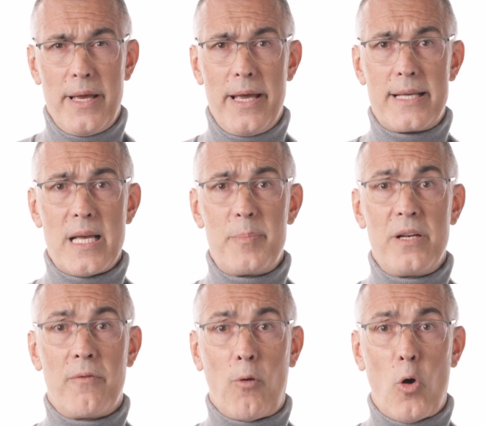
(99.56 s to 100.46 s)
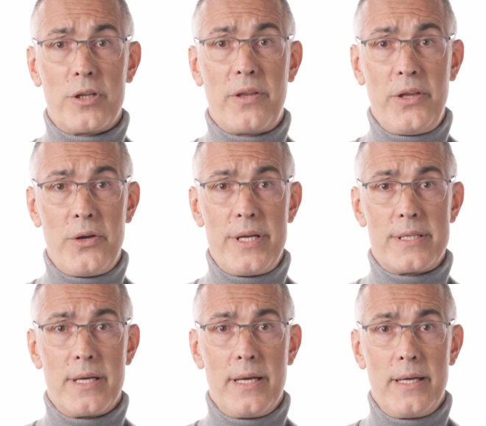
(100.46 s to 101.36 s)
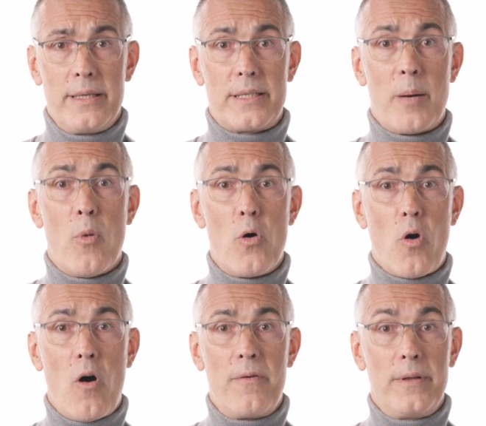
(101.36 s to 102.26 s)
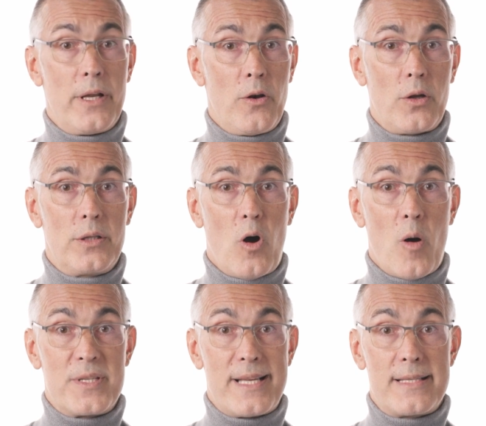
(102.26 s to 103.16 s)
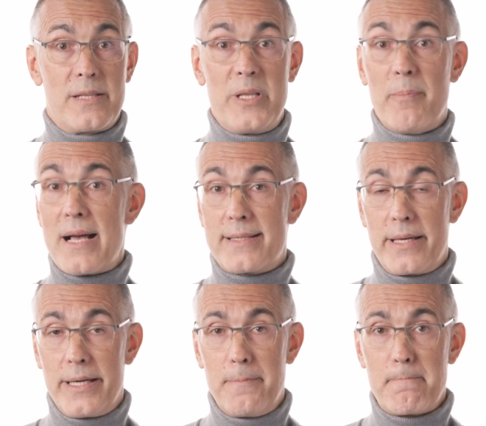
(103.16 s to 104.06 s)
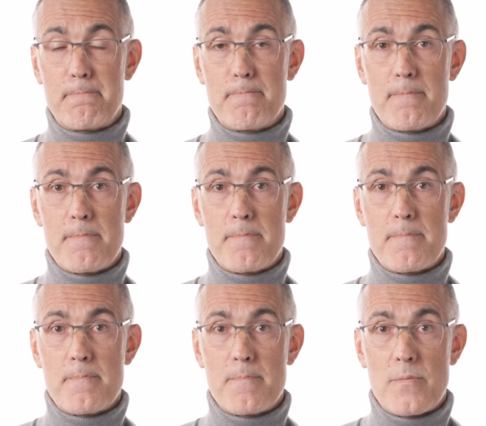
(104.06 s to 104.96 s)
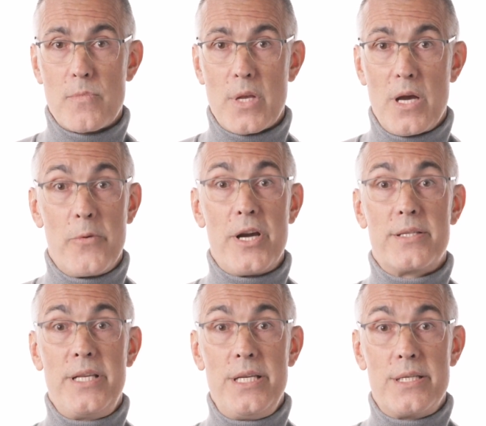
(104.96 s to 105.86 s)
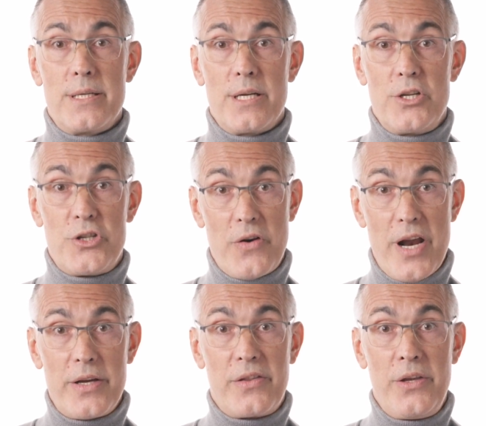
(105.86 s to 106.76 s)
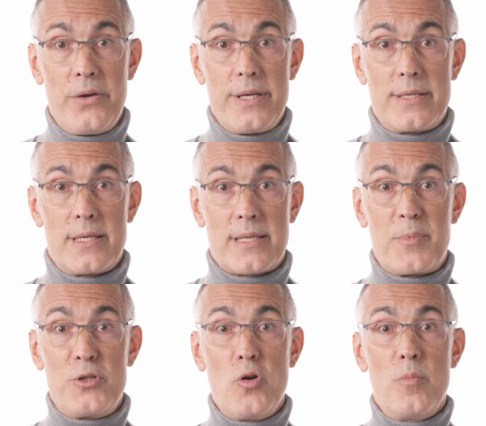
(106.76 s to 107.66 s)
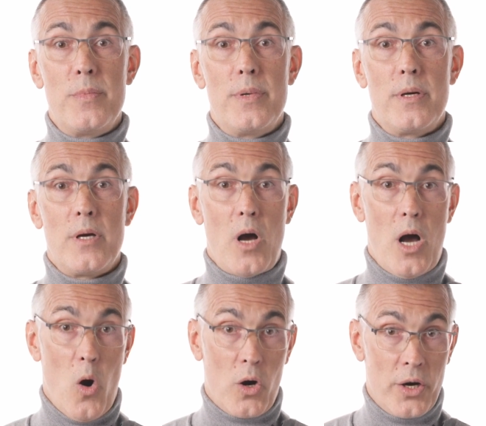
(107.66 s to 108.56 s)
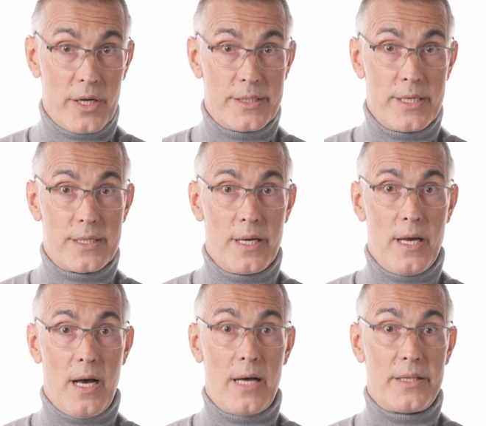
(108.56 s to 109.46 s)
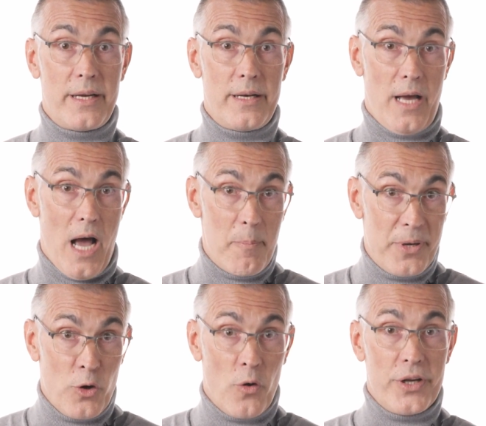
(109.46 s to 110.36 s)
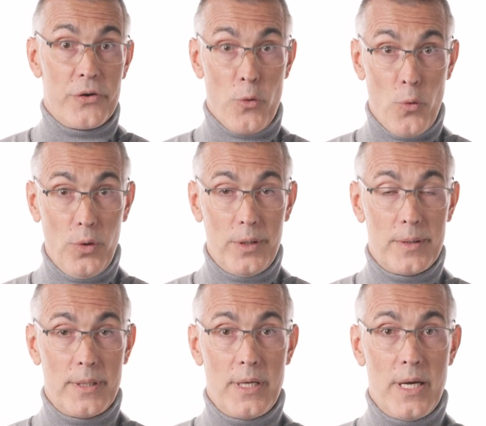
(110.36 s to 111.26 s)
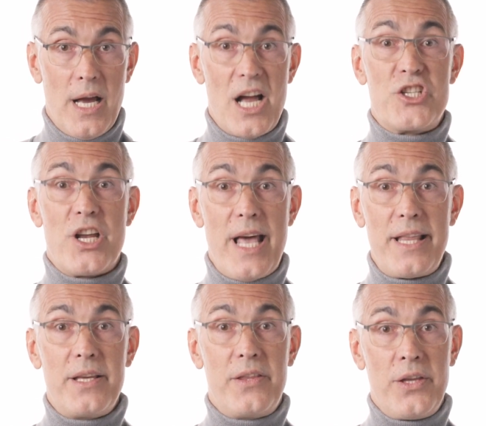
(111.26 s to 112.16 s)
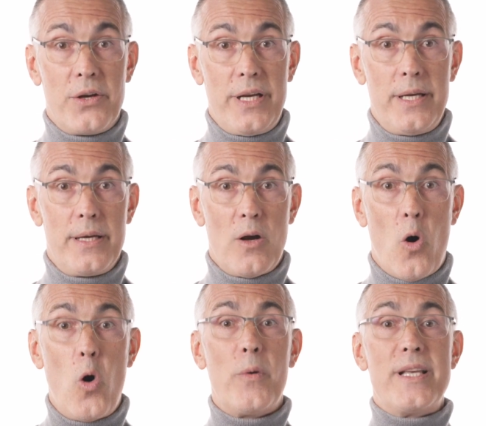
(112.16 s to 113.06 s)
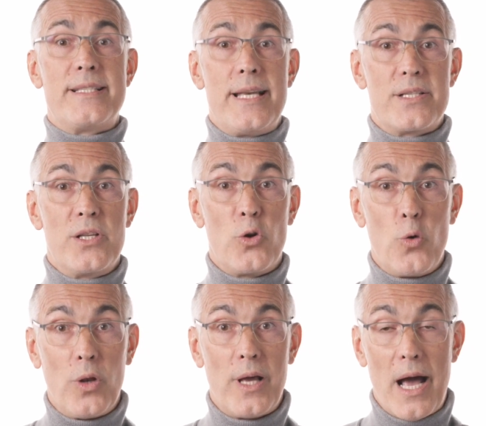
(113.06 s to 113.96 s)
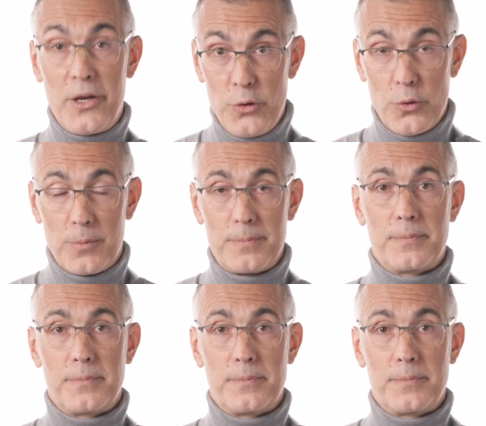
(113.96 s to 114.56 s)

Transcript: except in flawed theories that are more often than not obsessed with mastery. Whereas these generic theories subsume occurrences under an a priori rule, a genetic theory always seeks the rule anew.